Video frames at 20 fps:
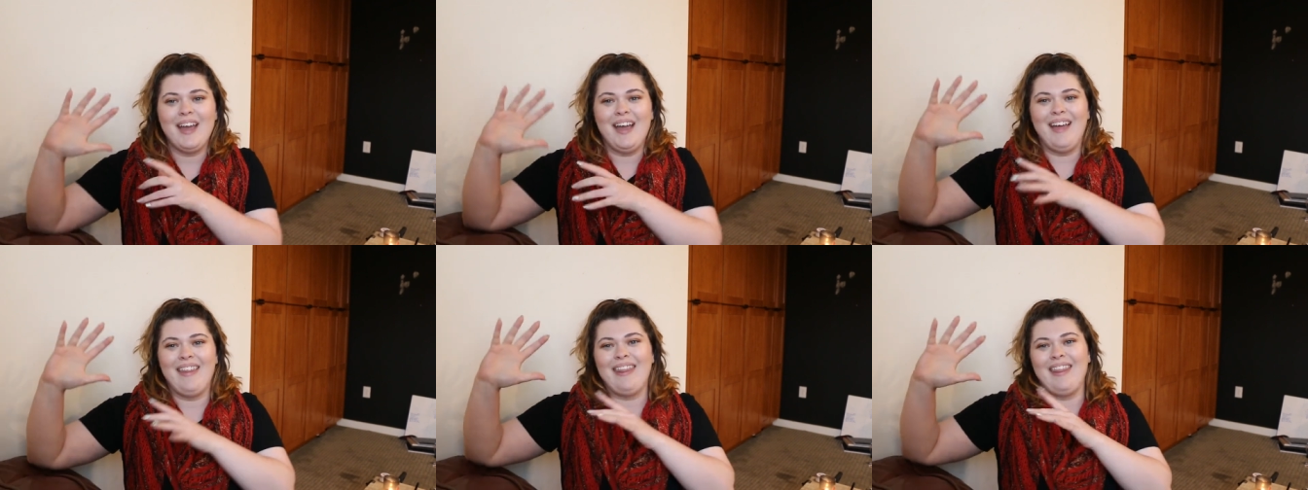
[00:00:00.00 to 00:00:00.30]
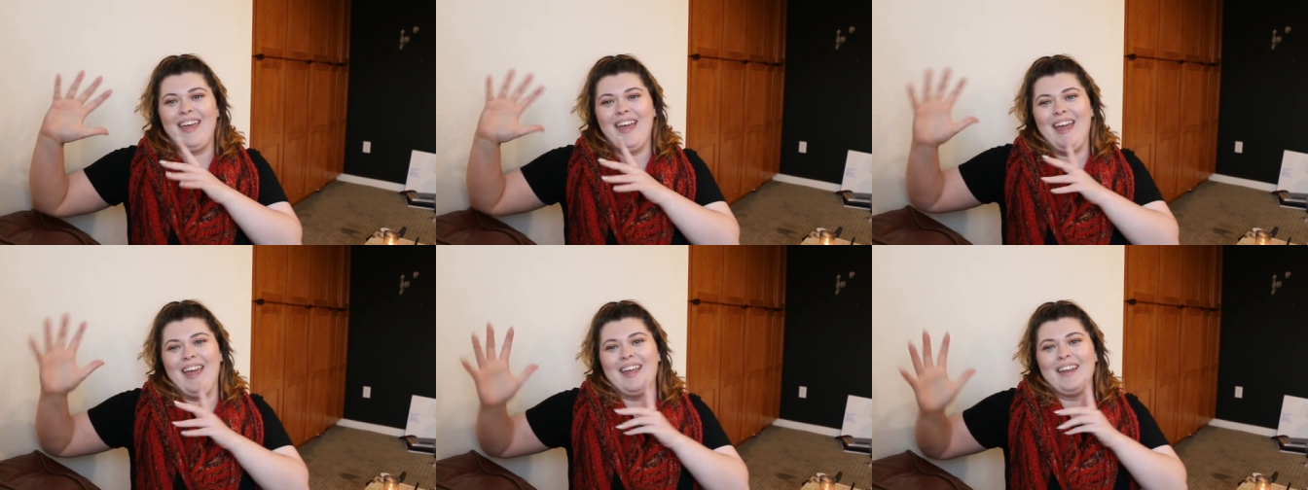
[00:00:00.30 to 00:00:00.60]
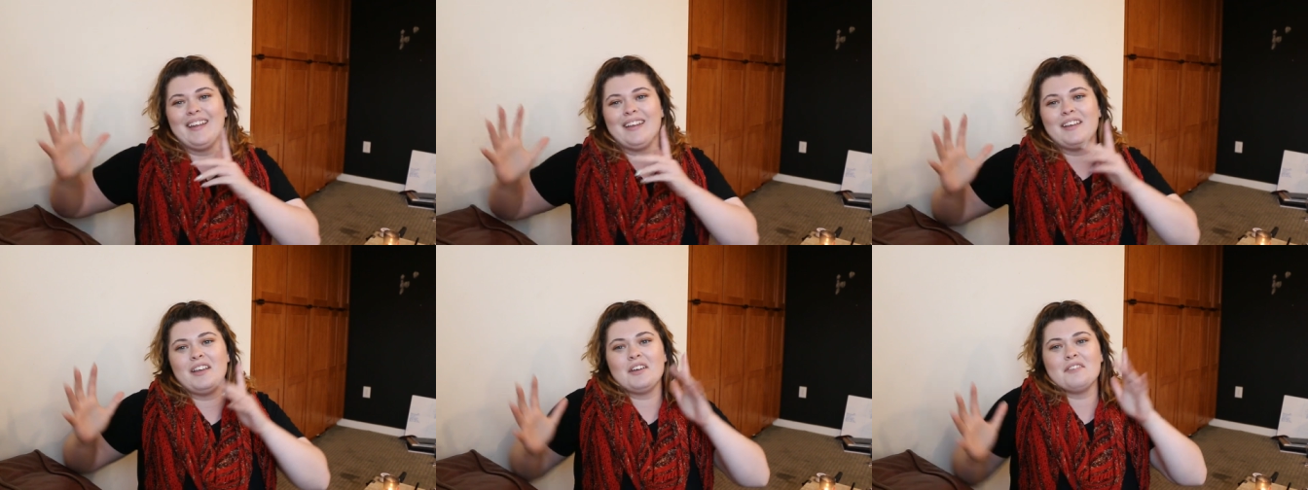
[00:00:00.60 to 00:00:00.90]
and
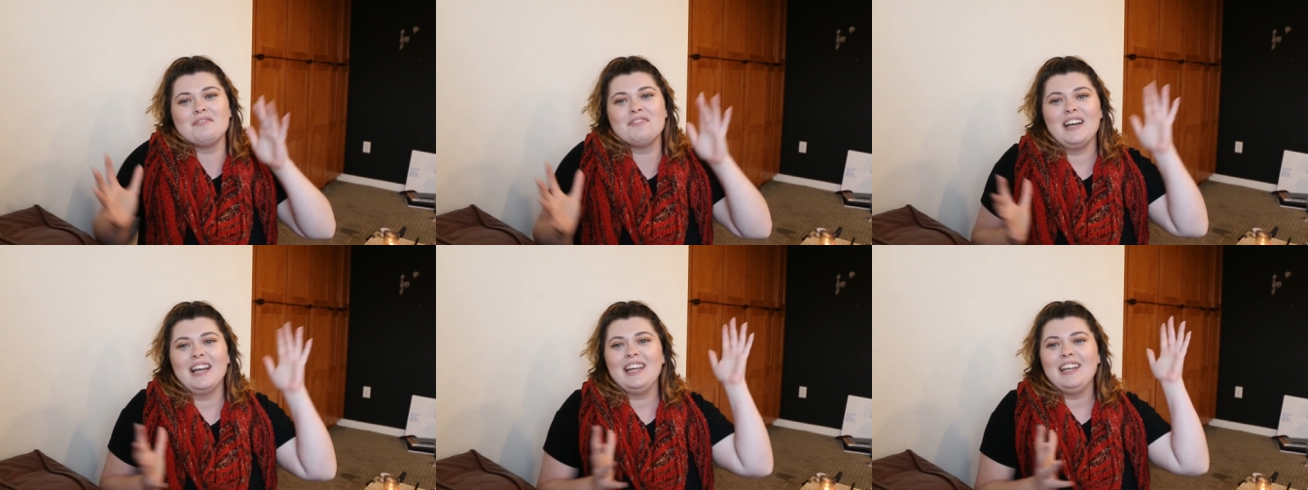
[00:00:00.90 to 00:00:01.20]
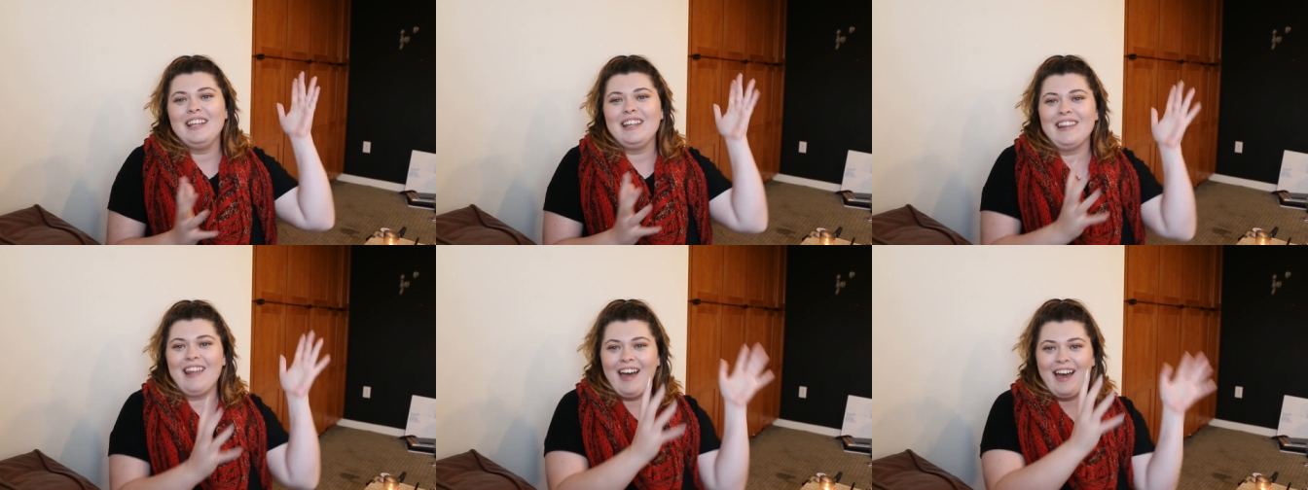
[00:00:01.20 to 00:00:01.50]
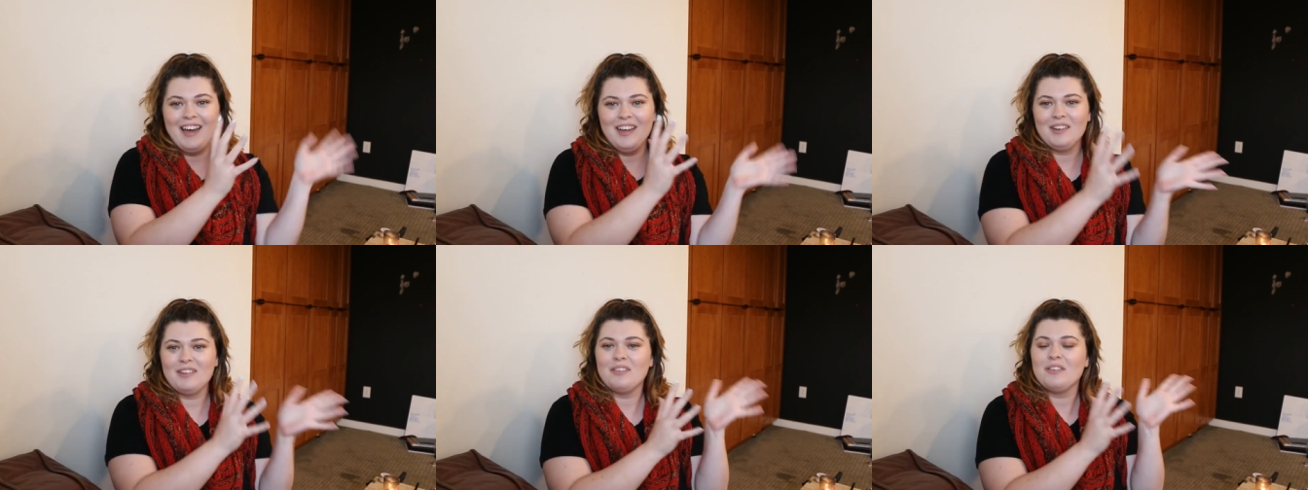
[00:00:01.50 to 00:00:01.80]
then combining
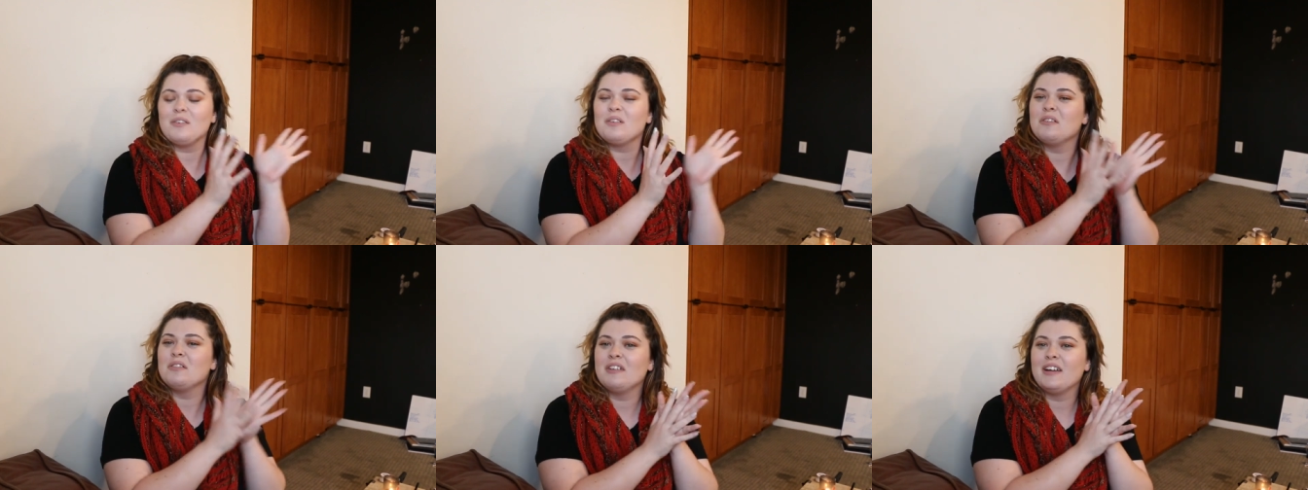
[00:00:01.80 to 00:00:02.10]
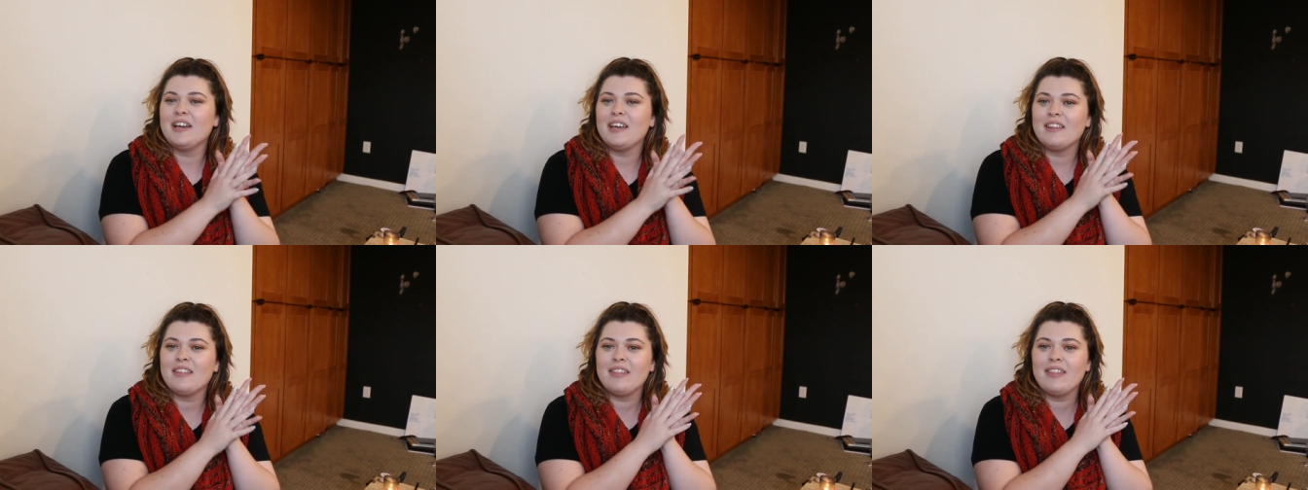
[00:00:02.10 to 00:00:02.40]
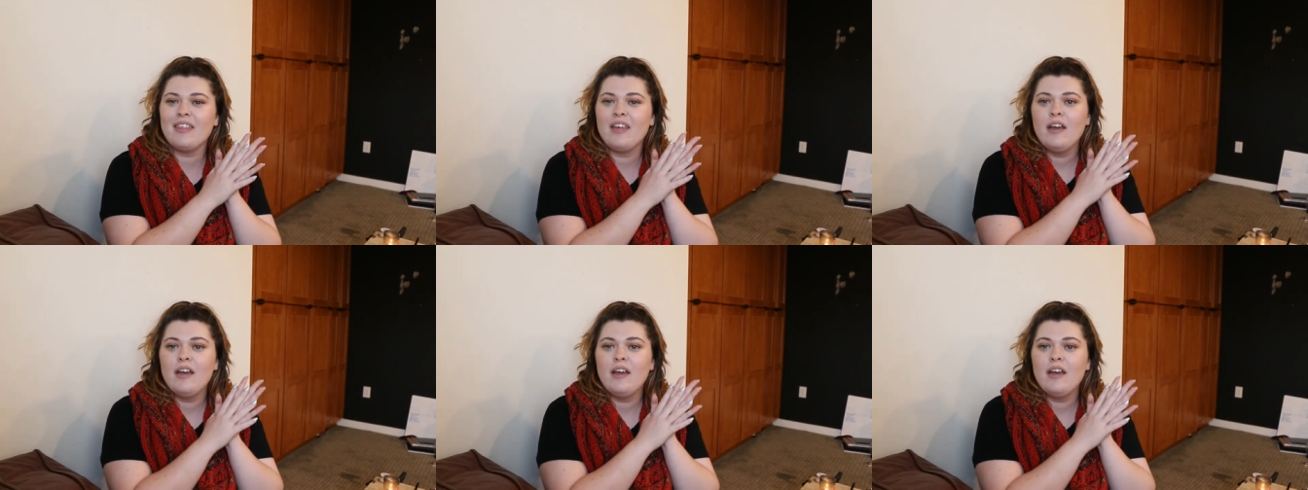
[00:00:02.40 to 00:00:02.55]
that with,